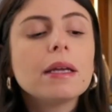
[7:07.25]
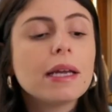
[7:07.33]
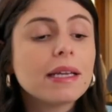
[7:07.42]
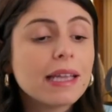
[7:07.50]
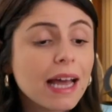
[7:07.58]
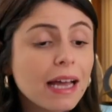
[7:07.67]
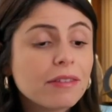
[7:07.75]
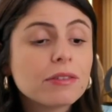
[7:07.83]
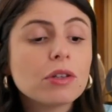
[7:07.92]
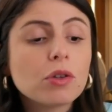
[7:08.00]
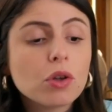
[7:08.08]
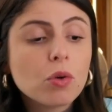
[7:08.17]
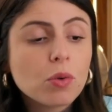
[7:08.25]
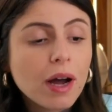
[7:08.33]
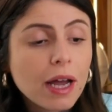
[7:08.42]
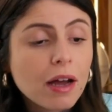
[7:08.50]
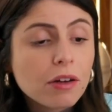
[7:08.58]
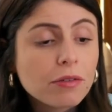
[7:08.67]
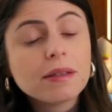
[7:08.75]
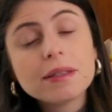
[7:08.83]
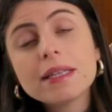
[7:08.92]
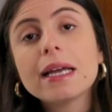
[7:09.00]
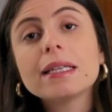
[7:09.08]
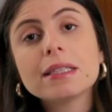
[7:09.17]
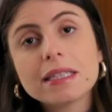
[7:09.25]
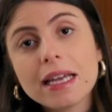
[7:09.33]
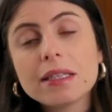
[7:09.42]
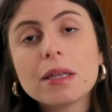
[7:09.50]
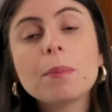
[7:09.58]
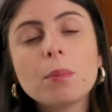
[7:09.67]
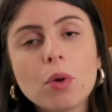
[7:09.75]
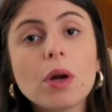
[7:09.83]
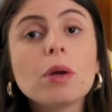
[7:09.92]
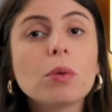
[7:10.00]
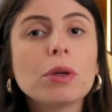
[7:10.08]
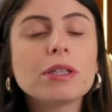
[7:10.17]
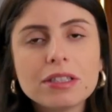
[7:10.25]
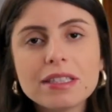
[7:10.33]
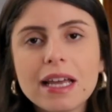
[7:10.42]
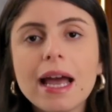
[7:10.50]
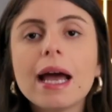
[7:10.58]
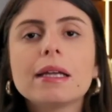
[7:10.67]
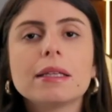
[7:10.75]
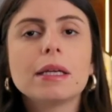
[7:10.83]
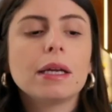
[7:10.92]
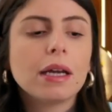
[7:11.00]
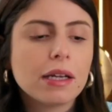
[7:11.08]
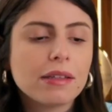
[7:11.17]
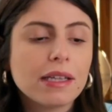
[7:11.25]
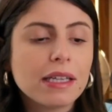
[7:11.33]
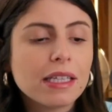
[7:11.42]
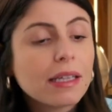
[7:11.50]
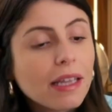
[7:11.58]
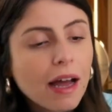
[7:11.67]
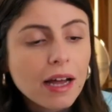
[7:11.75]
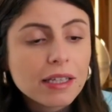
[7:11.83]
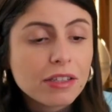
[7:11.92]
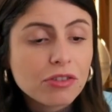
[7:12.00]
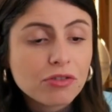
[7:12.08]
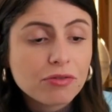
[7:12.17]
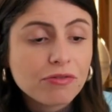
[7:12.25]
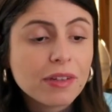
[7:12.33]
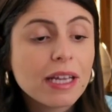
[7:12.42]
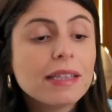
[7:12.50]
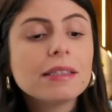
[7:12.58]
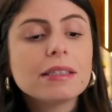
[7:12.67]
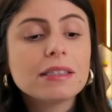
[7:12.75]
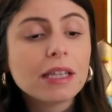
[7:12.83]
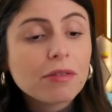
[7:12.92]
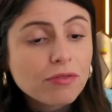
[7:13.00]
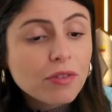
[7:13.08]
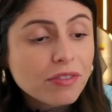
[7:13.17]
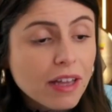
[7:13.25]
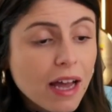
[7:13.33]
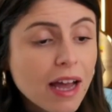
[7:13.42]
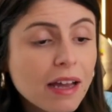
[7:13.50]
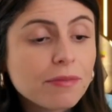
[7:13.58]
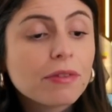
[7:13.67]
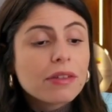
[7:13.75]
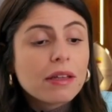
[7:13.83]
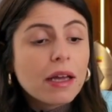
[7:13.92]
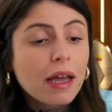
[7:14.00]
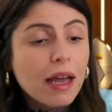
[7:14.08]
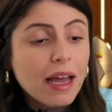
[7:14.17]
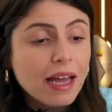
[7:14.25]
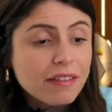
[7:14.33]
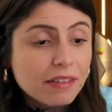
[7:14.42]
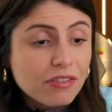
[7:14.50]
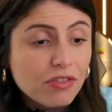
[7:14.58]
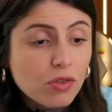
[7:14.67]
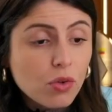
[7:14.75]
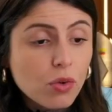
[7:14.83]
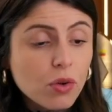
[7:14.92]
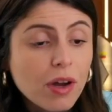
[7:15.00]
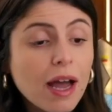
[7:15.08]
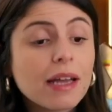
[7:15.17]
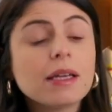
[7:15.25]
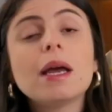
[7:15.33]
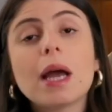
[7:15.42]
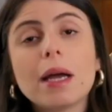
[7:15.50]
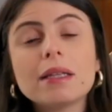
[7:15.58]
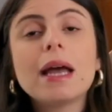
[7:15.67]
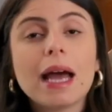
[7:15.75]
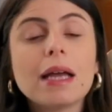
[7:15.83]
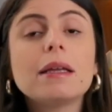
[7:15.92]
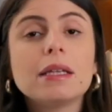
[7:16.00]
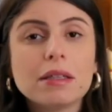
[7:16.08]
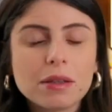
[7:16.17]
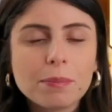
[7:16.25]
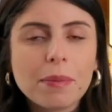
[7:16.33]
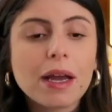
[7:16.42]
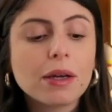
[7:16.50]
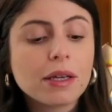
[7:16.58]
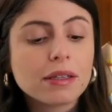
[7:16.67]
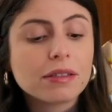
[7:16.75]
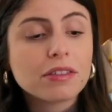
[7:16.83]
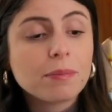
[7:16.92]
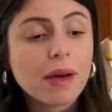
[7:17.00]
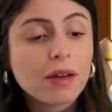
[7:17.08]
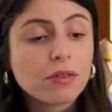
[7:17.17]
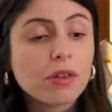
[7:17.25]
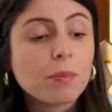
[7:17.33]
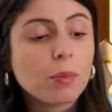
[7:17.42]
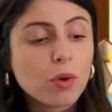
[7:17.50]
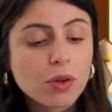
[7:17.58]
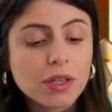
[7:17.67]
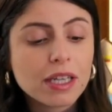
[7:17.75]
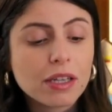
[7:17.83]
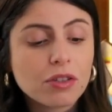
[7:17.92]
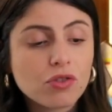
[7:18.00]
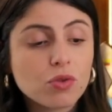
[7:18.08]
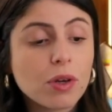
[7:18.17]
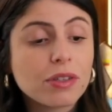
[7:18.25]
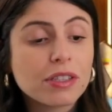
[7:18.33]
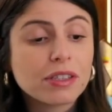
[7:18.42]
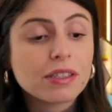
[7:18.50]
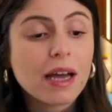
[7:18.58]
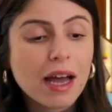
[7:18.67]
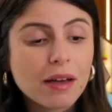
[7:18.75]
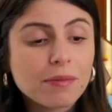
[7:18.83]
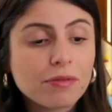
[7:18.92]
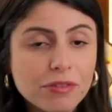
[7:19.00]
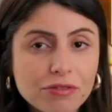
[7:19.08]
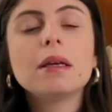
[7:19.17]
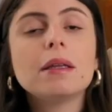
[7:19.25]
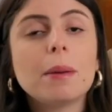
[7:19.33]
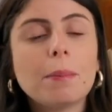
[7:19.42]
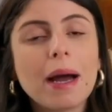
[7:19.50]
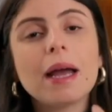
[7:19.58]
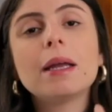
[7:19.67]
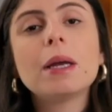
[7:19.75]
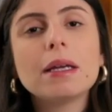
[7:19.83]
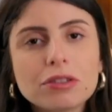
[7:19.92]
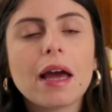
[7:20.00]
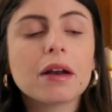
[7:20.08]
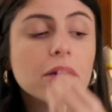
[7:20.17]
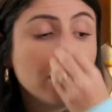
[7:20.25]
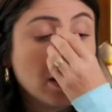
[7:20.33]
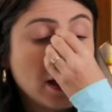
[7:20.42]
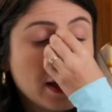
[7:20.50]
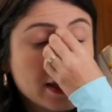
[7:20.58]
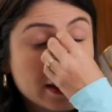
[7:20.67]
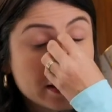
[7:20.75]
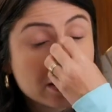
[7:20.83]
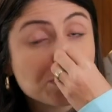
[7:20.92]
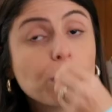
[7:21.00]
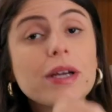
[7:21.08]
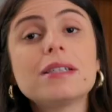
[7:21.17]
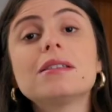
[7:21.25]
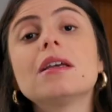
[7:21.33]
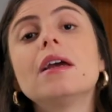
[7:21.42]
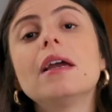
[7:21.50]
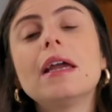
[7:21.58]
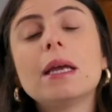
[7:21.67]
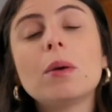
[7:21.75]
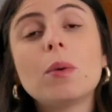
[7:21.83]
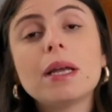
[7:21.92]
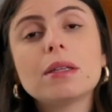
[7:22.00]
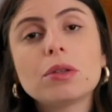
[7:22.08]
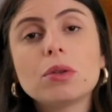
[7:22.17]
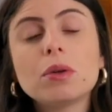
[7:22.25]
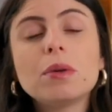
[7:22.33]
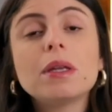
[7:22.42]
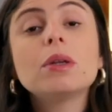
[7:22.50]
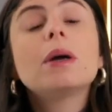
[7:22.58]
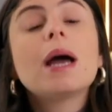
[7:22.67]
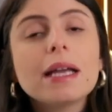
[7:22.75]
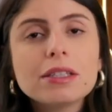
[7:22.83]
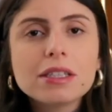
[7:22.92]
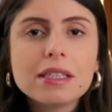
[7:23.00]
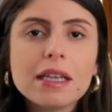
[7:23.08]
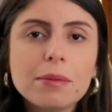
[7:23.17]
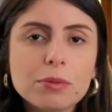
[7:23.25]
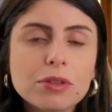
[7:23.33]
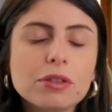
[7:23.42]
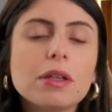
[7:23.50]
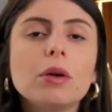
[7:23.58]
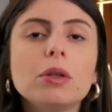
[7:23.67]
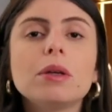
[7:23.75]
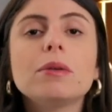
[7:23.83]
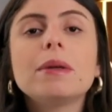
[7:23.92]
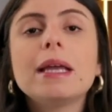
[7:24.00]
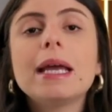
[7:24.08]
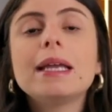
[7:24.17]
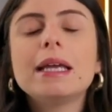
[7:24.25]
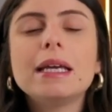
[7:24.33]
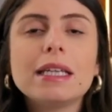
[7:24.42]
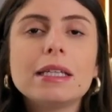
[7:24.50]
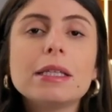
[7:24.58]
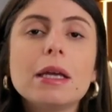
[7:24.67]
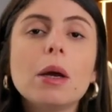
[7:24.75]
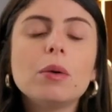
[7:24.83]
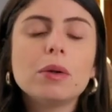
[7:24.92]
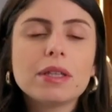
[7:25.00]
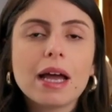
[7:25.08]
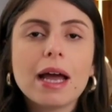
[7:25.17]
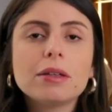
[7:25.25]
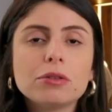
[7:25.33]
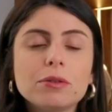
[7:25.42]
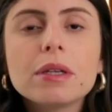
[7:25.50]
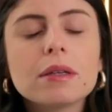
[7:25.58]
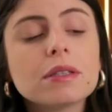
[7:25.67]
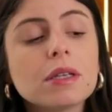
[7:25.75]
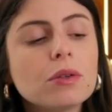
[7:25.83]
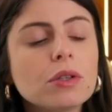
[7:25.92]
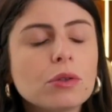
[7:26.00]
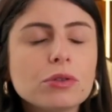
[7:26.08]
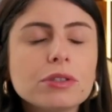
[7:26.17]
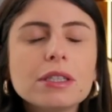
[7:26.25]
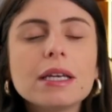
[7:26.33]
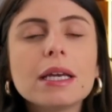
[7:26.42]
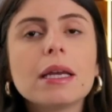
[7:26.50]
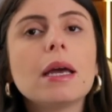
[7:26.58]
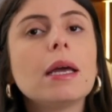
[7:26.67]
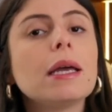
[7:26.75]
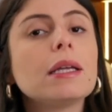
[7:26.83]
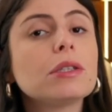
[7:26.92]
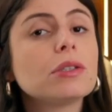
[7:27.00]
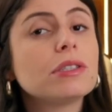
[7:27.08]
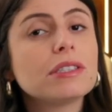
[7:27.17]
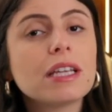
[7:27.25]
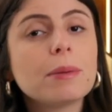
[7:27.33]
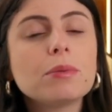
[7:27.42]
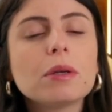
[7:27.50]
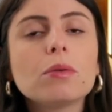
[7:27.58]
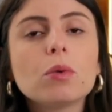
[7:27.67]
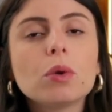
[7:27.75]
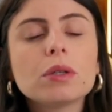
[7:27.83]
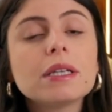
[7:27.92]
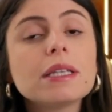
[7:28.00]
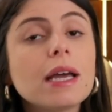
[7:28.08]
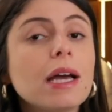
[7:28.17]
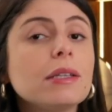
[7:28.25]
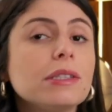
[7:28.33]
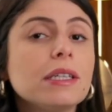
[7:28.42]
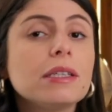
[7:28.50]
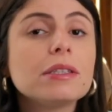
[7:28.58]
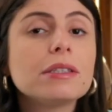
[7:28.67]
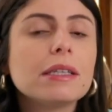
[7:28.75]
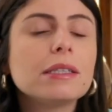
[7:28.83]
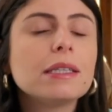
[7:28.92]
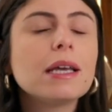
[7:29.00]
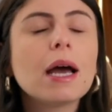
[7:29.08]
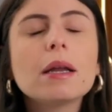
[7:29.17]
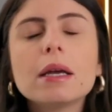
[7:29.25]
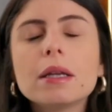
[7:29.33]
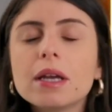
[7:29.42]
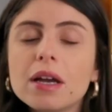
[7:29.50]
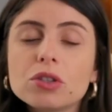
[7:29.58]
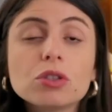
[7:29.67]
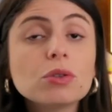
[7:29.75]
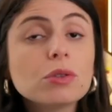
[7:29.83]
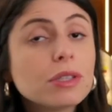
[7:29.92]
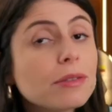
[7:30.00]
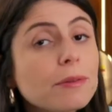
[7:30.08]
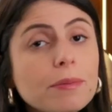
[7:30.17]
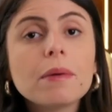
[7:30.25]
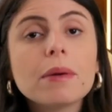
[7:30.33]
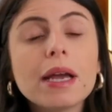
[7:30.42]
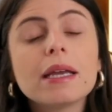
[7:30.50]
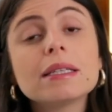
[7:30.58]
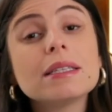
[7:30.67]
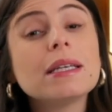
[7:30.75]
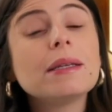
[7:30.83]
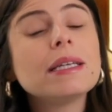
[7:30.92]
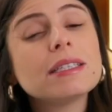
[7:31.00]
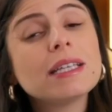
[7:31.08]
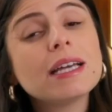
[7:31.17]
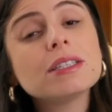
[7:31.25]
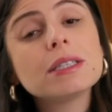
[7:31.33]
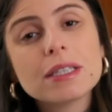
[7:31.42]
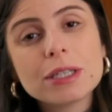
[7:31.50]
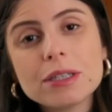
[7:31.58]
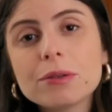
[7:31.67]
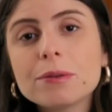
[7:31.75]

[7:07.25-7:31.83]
And after a while, they say the boy was attacked, that he got into fights several times, and the school had contacted the parents about the bullying 20 times. The parents did nothing, and he went through a tragic episode of taking his own life. So you see, interceptive orthodontics is not a luxury. It's a necessity.